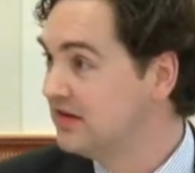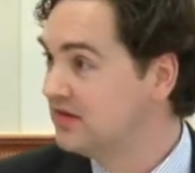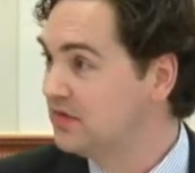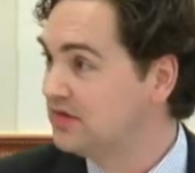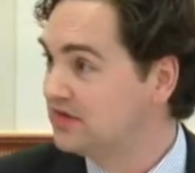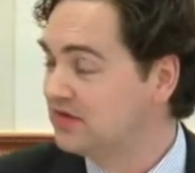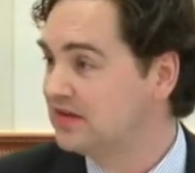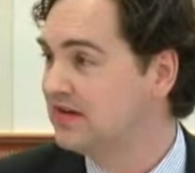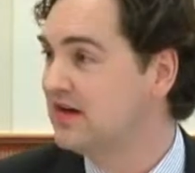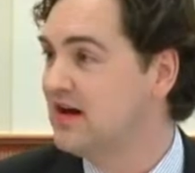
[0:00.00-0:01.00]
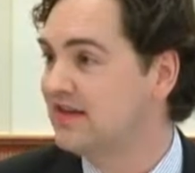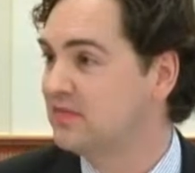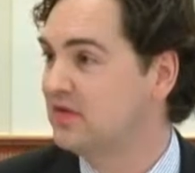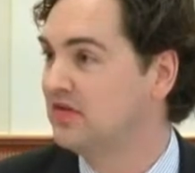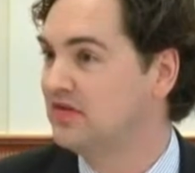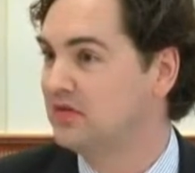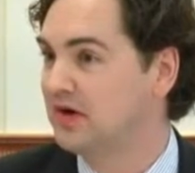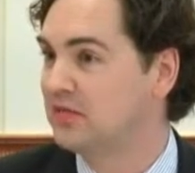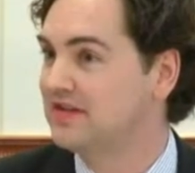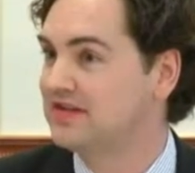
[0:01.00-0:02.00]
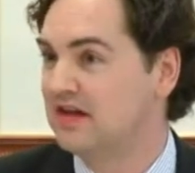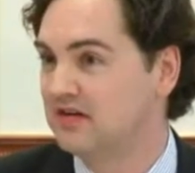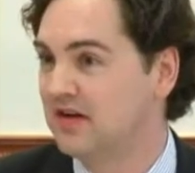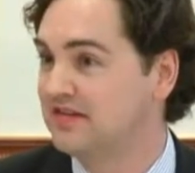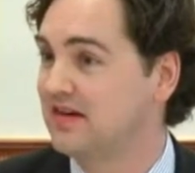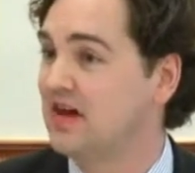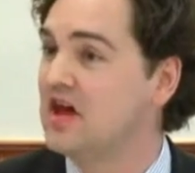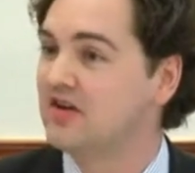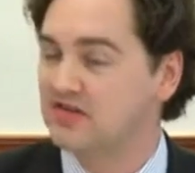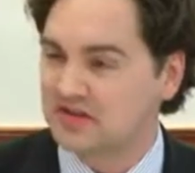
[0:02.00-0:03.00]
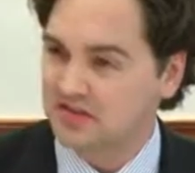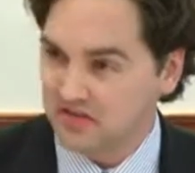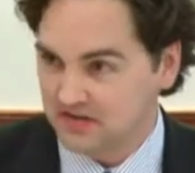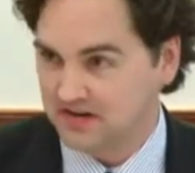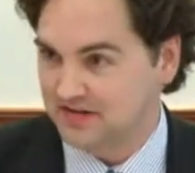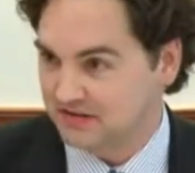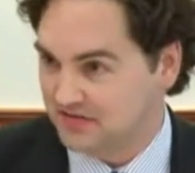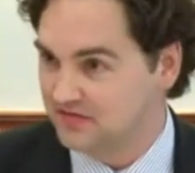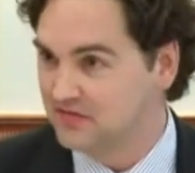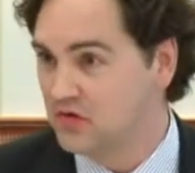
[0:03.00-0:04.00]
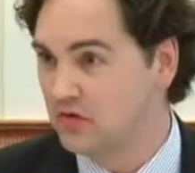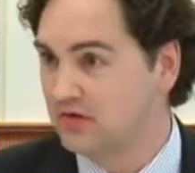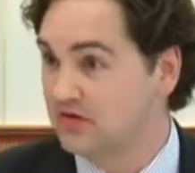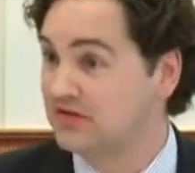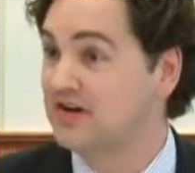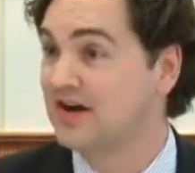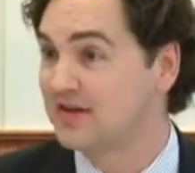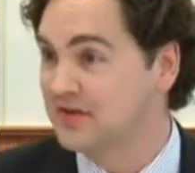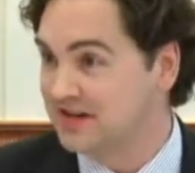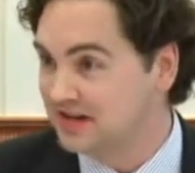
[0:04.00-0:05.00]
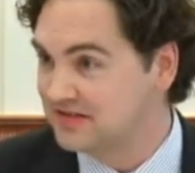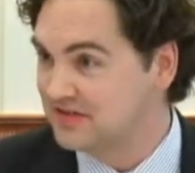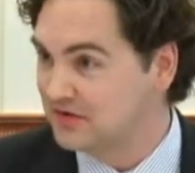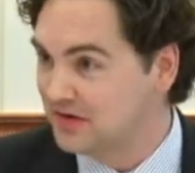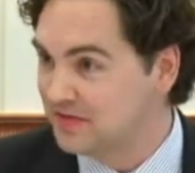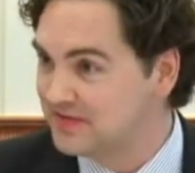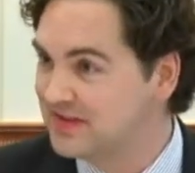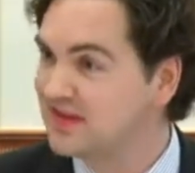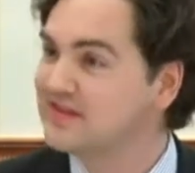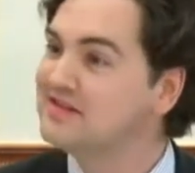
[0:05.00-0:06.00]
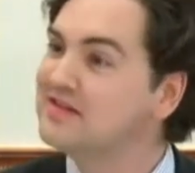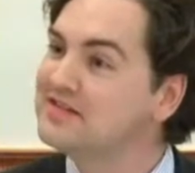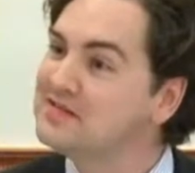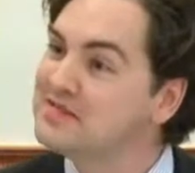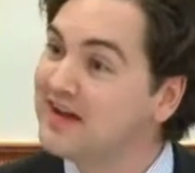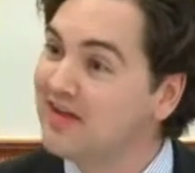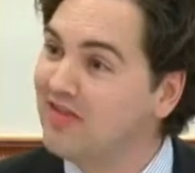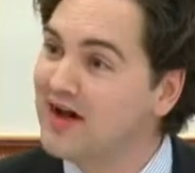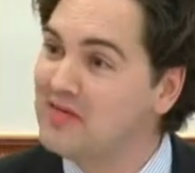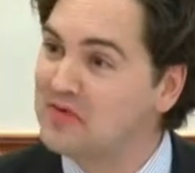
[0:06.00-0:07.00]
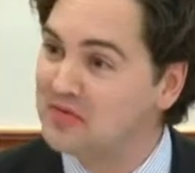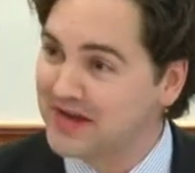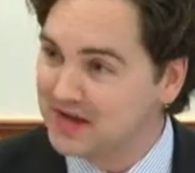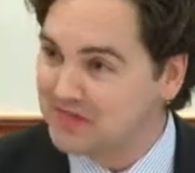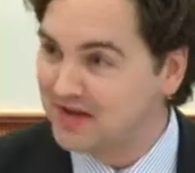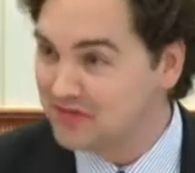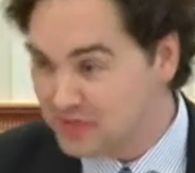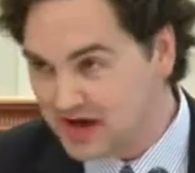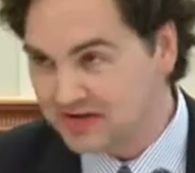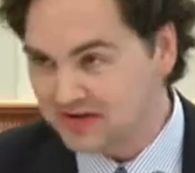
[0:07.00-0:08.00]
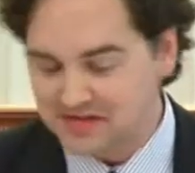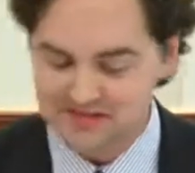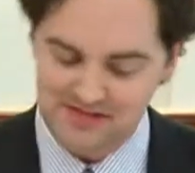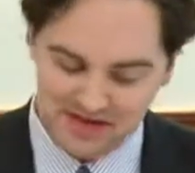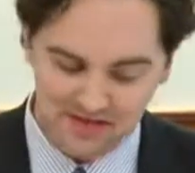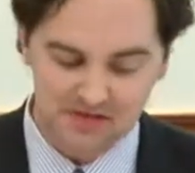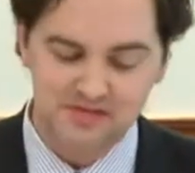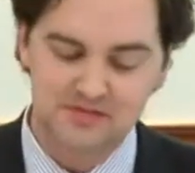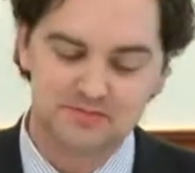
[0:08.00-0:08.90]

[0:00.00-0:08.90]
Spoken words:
So we took 13 hospitals and we were able to standardize on 130 different documentation forms. Still seems like a lot, but we came down from hundreds others.